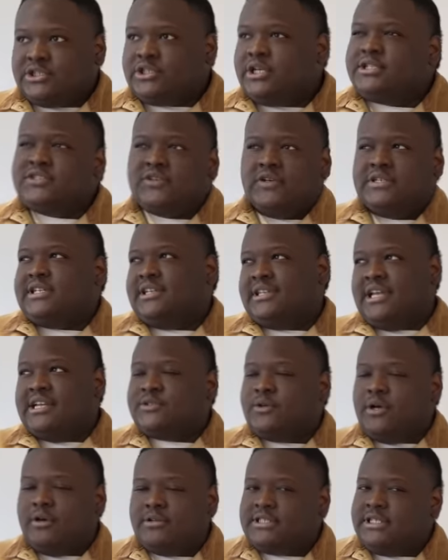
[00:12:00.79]
shiny. So it's like,
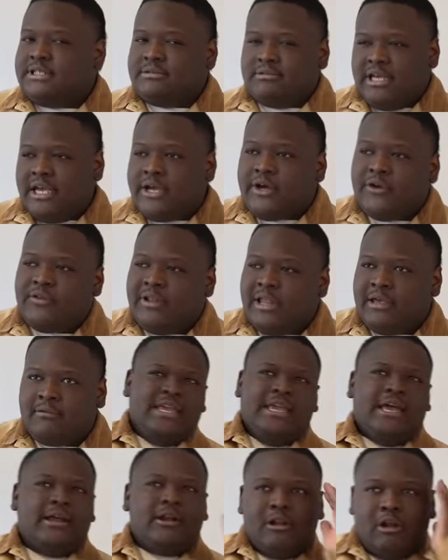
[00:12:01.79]
that's why I was like, it could
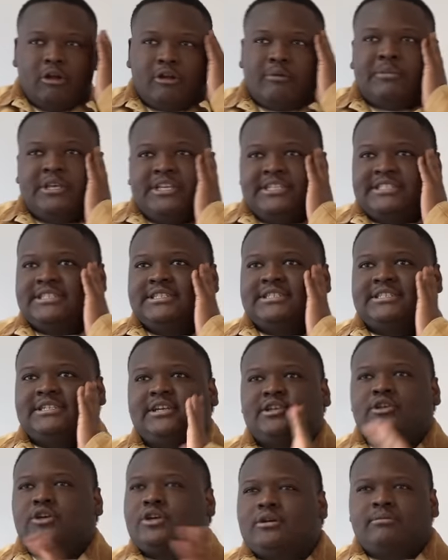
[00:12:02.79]
like, you had a lot of pieces,
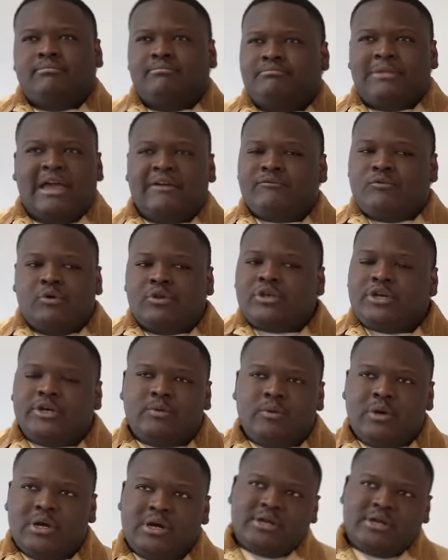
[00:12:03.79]
like you could have, everyone could wear